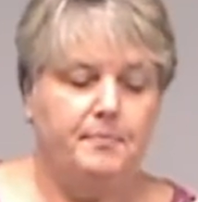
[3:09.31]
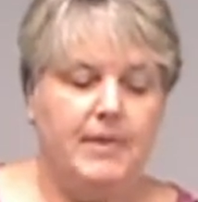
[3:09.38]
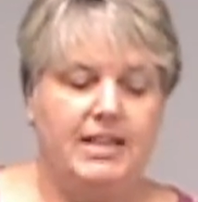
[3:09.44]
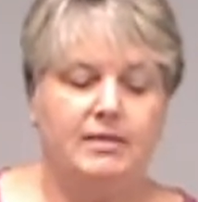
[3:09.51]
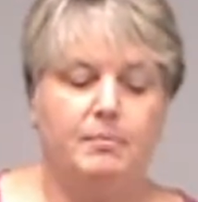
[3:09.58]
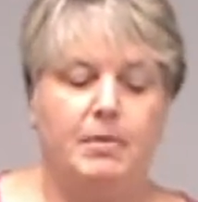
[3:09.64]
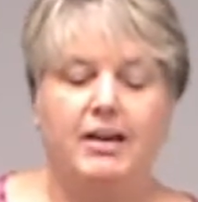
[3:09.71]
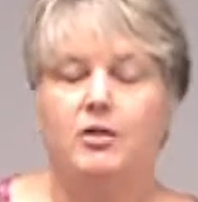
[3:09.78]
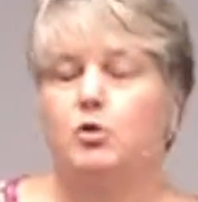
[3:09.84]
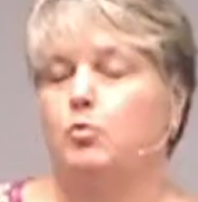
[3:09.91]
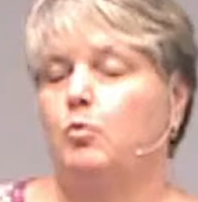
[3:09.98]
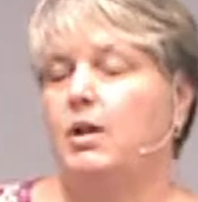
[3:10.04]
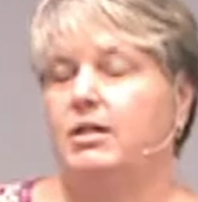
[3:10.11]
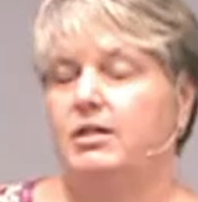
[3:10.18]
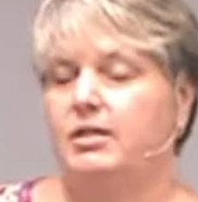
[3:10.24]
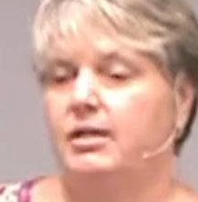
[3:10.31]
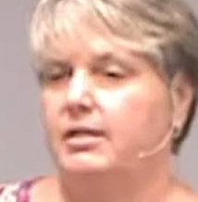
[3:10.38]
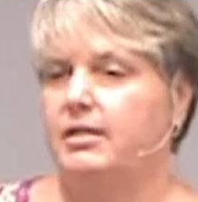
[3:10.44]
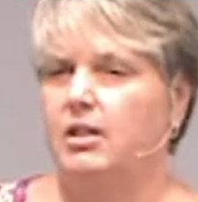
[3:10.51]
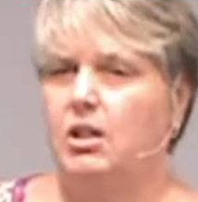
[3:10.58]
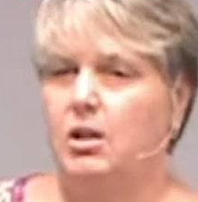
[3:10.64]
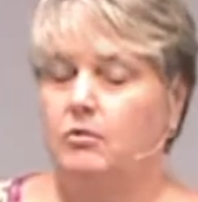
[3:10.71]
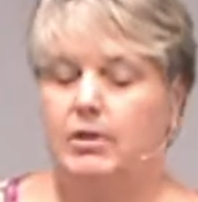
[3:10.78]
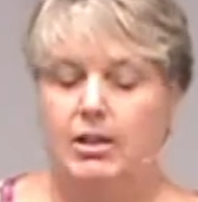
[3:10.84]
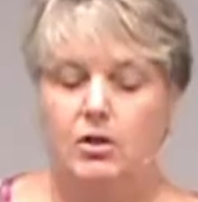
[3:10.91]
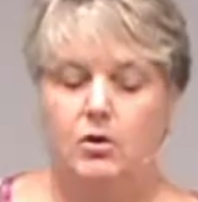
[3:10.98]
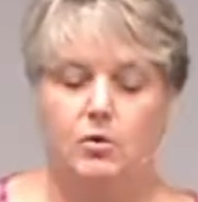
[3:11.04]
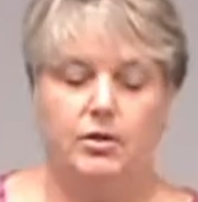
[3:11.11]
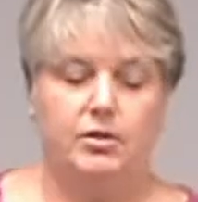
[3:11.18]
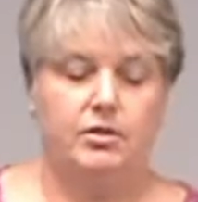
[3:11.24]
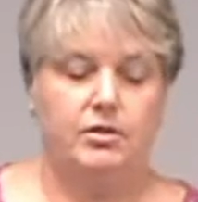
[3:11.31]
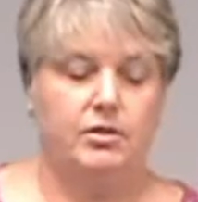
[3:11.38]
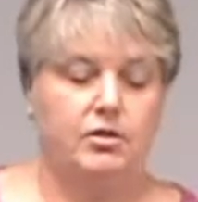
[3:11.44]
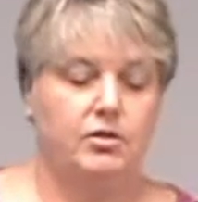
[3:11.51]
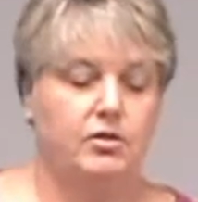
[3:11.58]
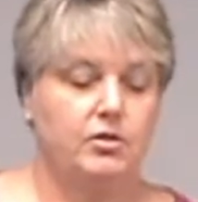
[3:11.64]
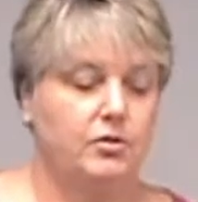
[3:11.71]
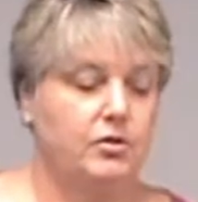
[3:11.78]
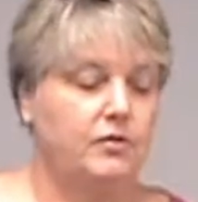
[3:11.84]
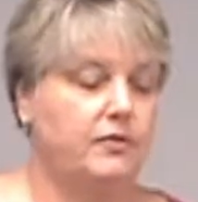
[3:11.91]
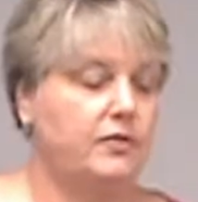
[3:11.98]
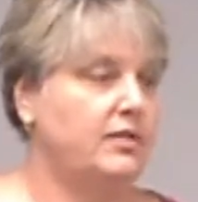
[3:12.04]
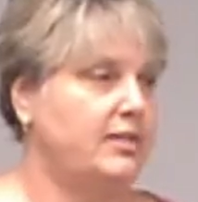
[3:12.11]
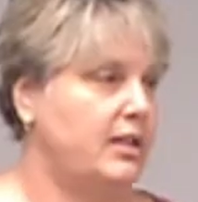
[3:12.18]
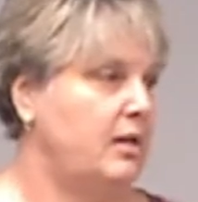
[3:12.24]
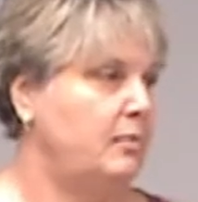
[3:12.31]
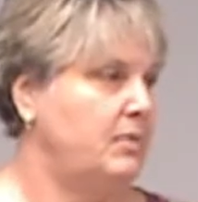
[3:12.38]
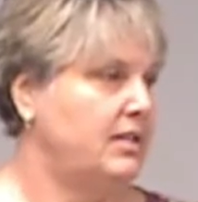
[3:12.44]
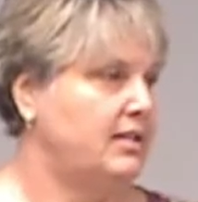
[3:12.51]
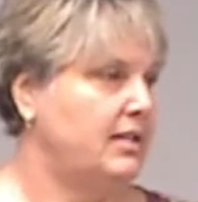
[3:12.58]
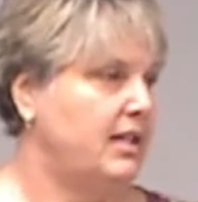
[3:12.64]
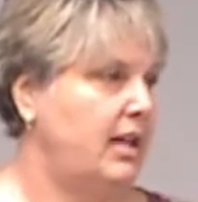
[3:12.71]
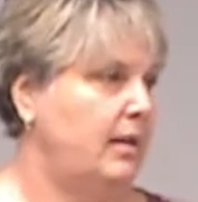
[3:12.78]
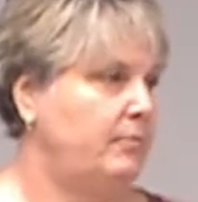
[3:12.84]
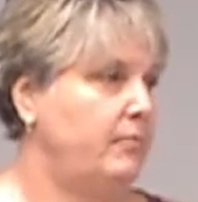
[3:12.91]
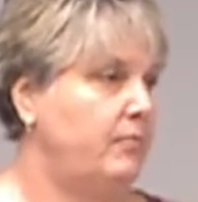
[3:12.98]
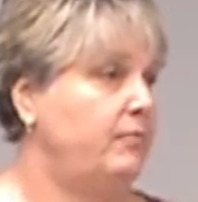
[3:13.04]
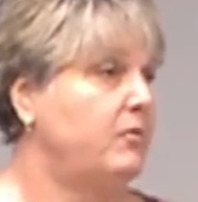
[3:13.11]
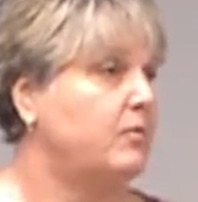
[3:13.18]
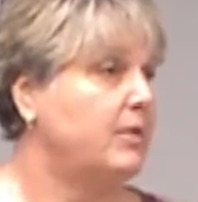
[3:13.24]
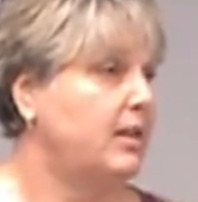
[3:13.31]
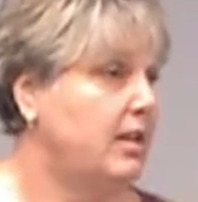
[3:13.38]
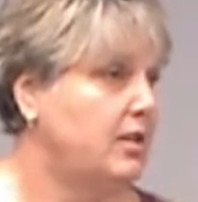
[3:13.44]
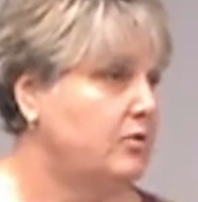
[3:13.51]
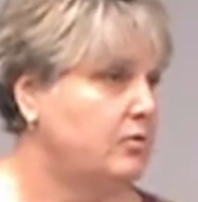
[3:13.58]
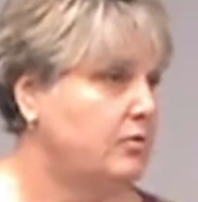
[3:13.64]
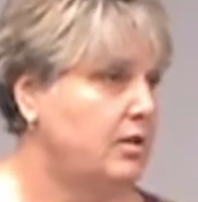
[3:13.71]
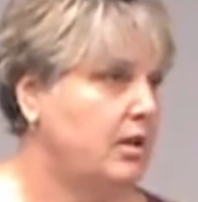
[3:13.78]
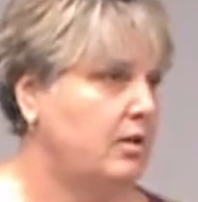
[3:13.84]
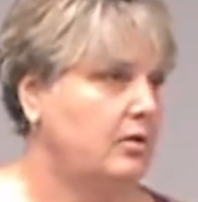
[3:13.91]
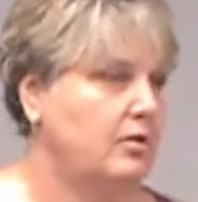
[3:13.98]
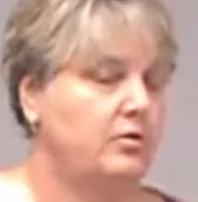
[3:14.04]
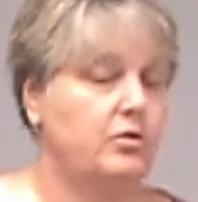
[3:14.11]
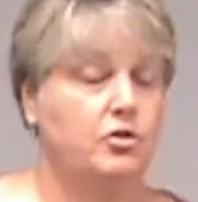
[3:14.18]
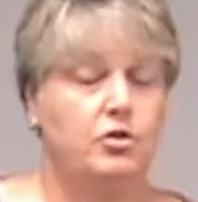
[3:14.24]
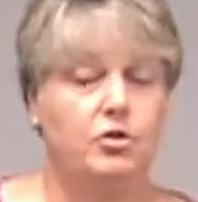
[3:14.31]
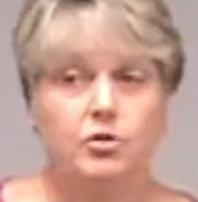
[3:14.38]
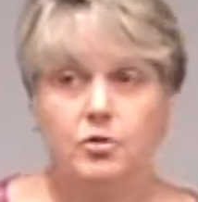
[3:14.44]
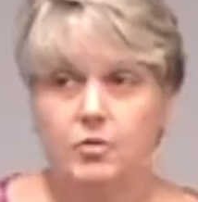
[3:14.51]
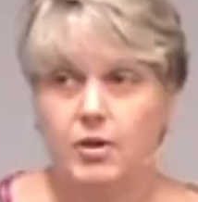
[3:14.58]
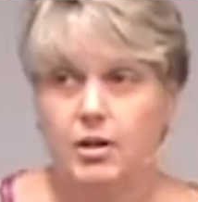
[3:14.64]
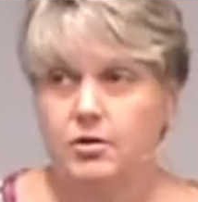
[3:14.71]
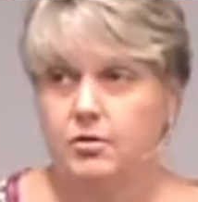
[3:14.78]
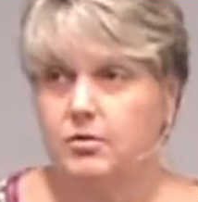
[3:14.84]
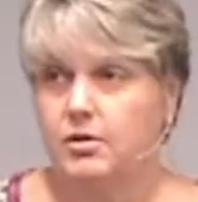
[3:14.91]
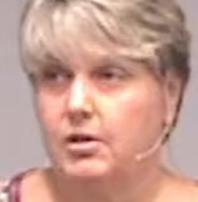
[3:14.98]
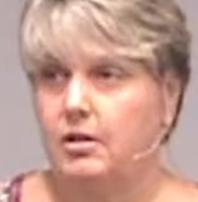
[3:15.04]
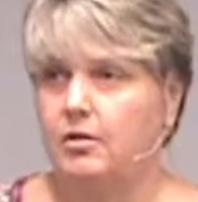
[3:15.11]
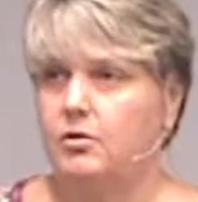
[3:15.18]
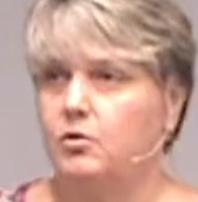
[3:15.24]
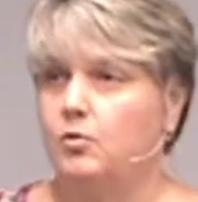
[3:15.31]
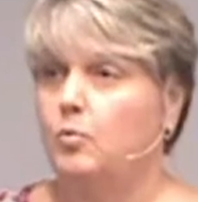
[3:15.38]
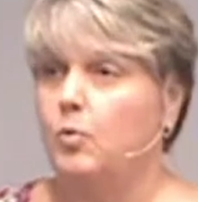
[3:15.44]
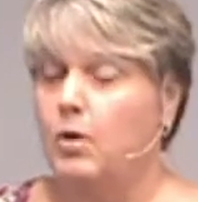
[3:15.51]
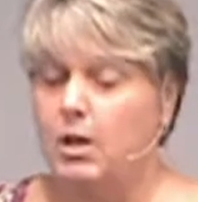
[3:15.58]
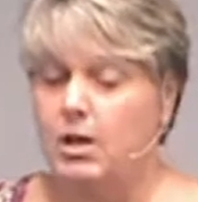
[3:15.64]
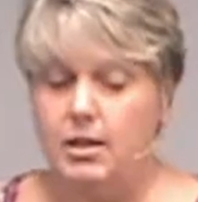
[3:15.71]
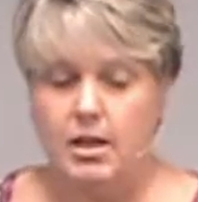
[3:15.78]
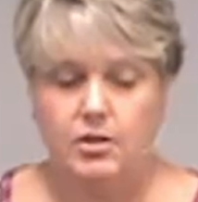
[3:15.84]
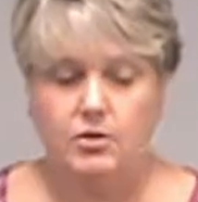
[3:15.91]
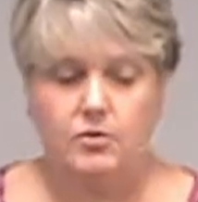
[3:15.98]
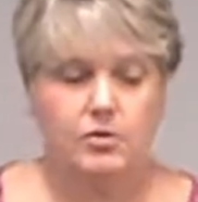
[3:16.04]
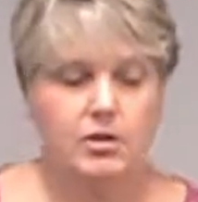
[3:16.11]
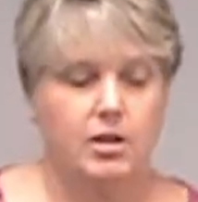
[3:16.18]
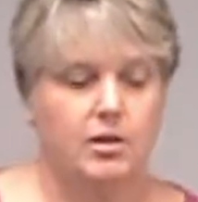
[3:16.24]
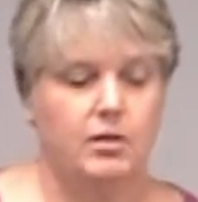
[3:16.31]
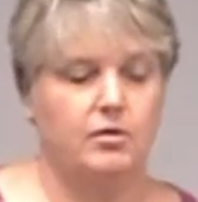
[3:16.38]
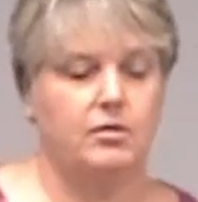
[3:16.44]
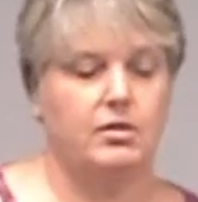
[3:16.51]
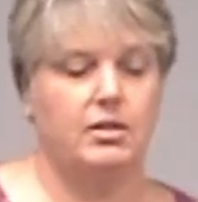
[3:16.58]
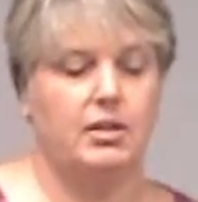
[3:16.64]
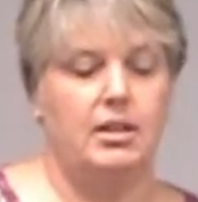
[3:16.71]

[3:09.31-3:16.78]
as buyers watched this lonely horse search for some escape. $300, $200, $100.